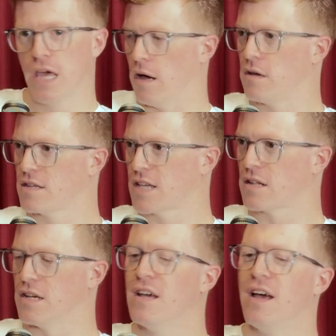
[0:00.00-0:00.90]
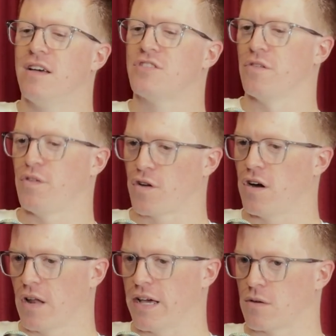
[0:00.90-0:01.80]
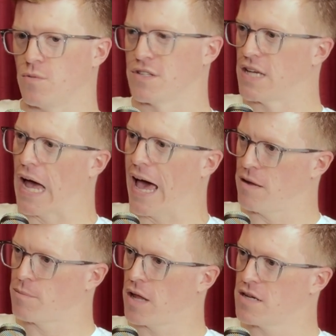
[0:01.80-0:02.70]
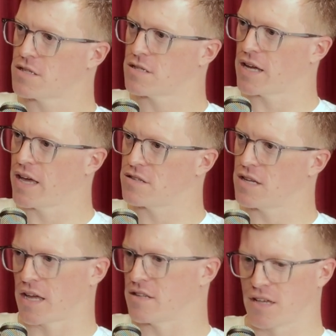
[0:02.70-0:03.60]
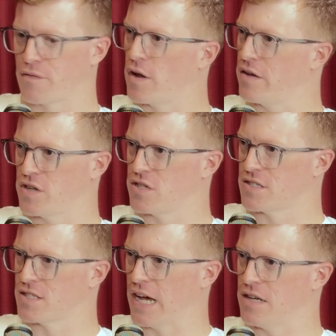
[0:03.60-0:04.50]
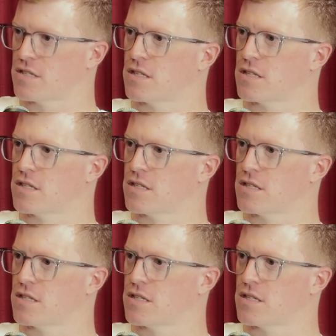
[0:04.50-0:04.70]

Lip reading: Yeah, exactly. So if you've got, like, what is it, 8+, it gets, like, Flying Vigilance and Haste.